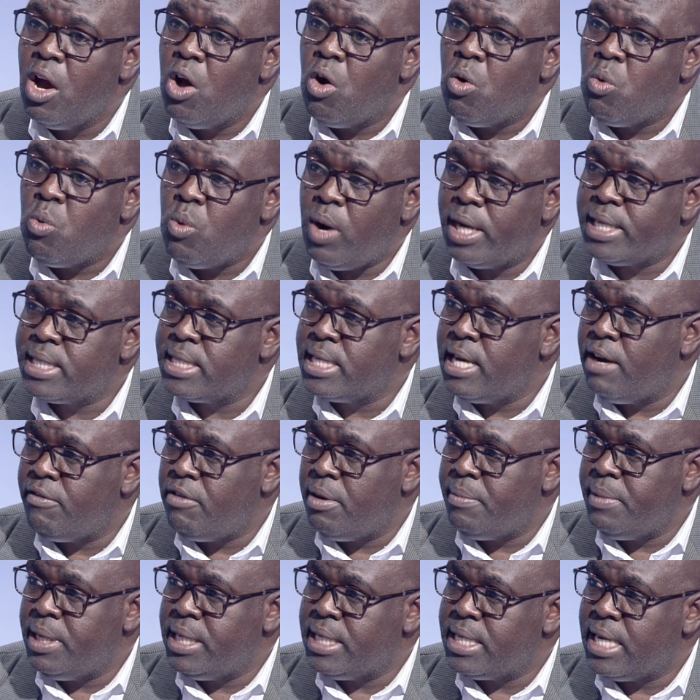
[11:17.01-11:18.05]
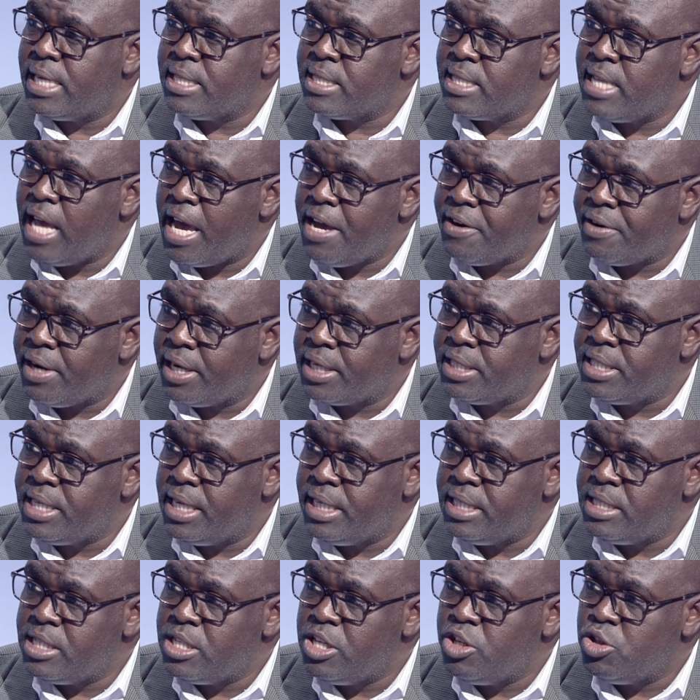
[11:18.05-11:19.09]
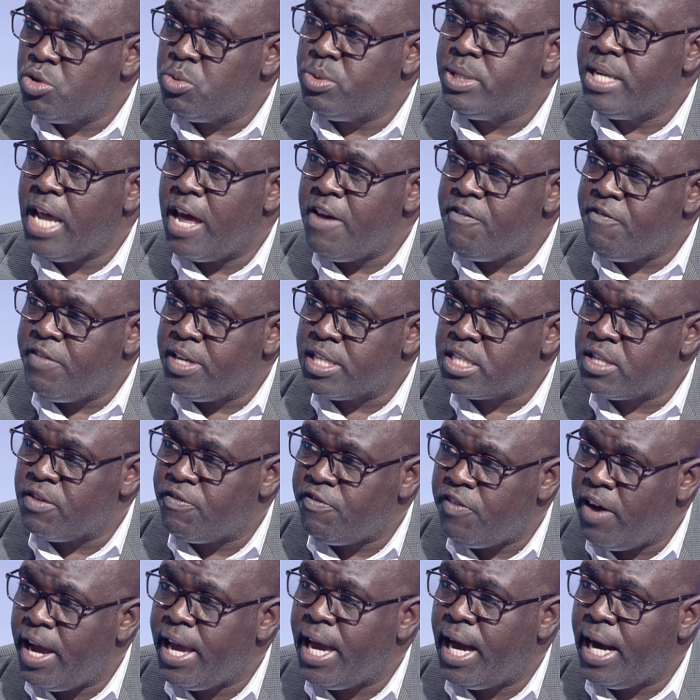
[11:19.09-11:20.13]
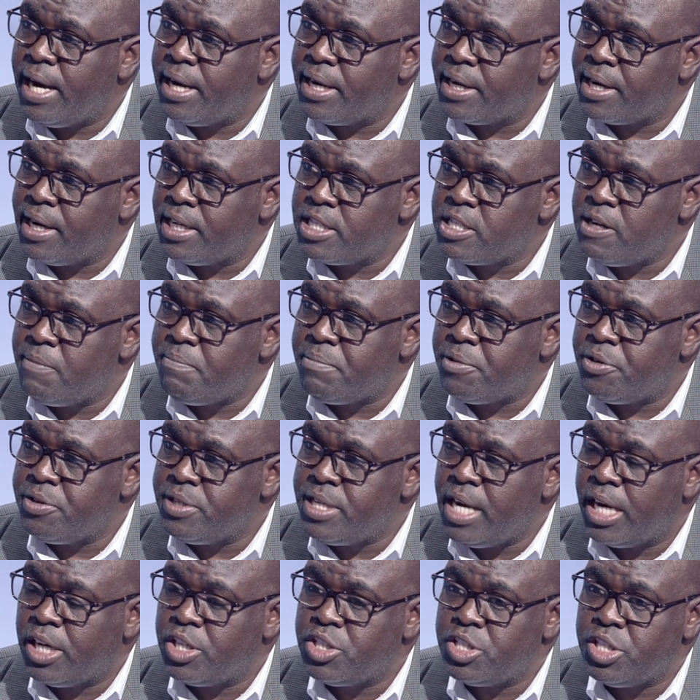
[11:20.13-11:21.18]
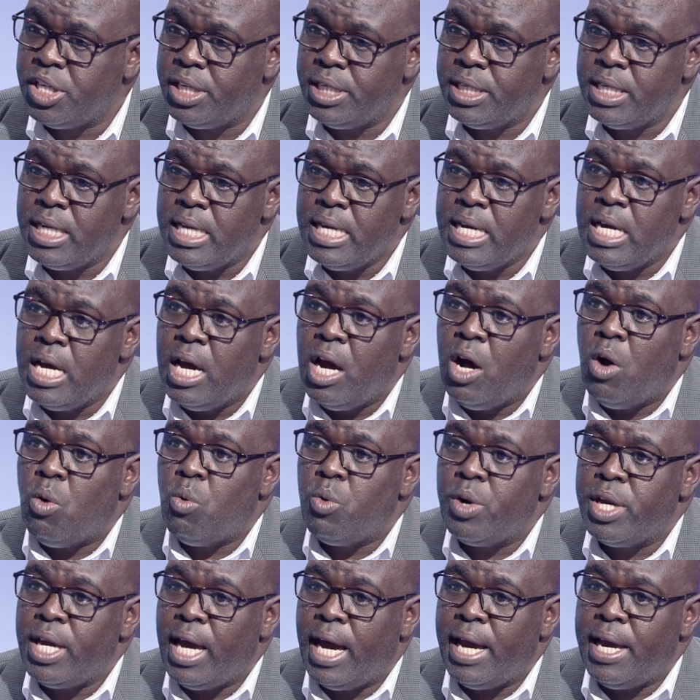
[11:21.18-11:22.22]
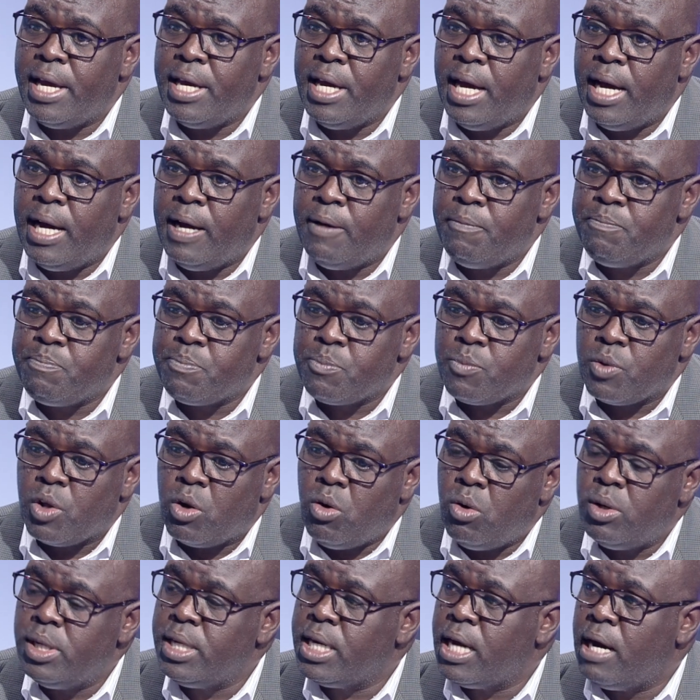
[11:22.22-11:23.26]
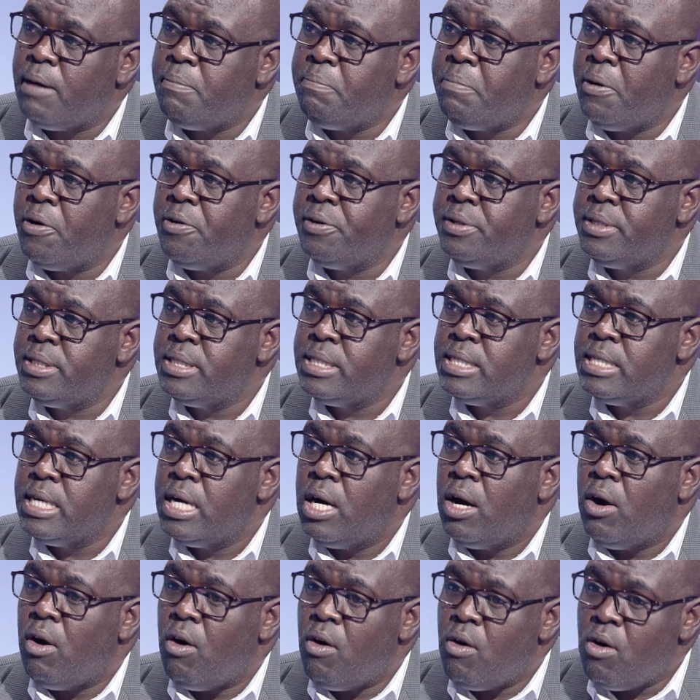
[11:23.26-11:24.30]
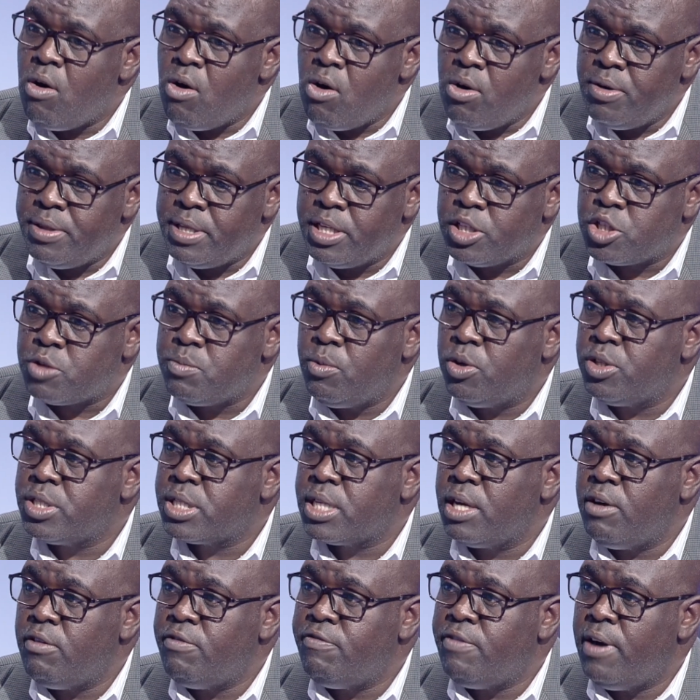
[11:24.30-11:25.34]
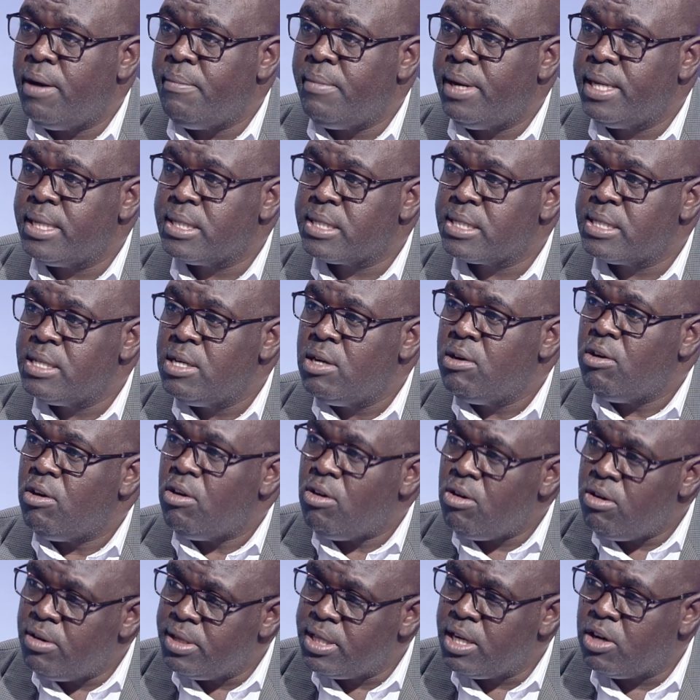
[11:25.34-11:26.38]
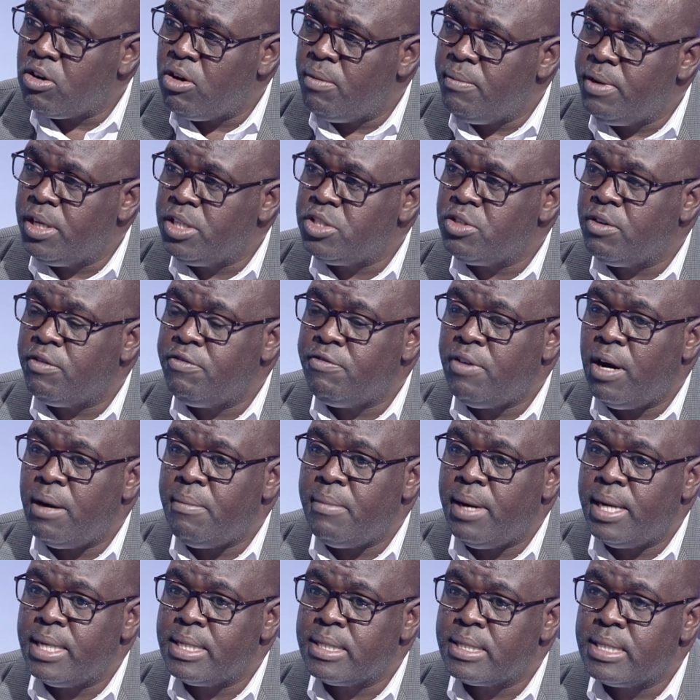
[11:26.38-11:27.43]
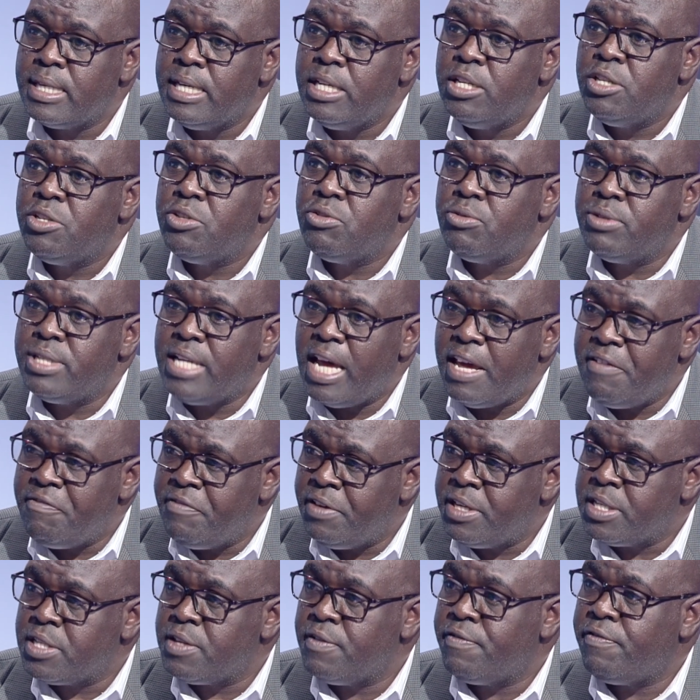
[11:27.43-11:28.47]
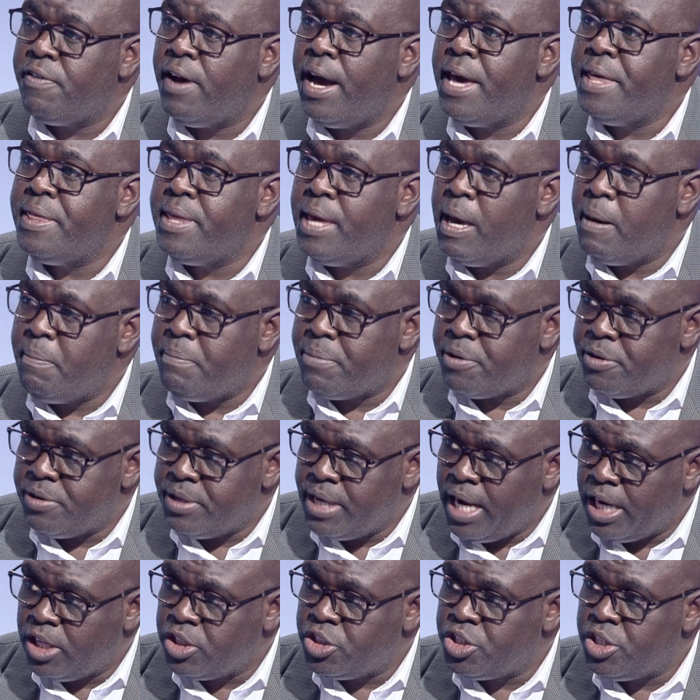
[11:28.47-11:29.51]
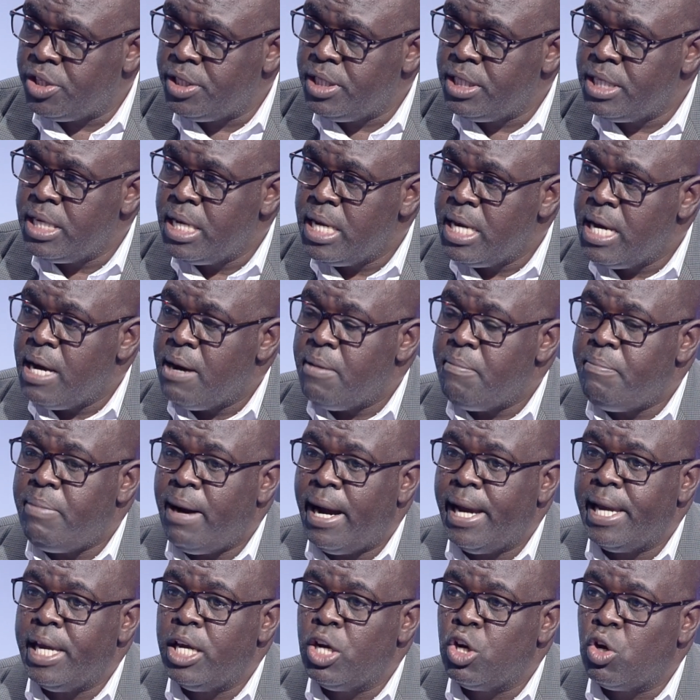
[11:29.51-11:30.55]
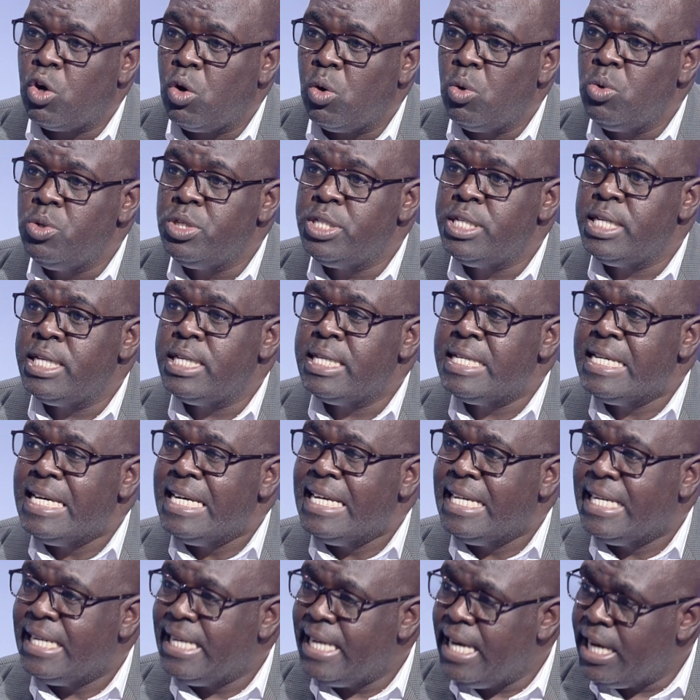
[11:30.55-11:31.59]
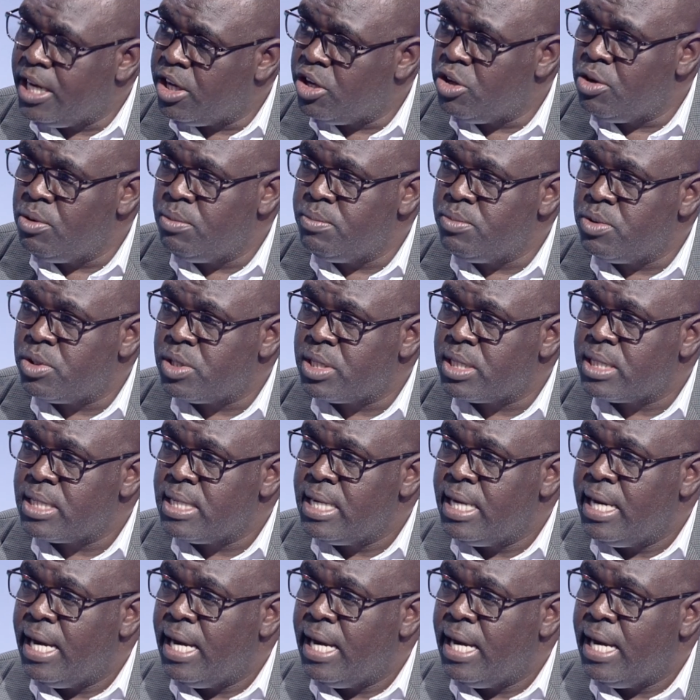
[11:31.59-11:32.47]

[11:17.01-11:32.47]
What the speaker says: what government has directed to diversify agriculture production, we are calling upon all the small-scale farmers, all the commercial farmers to diversify their production by including legumes,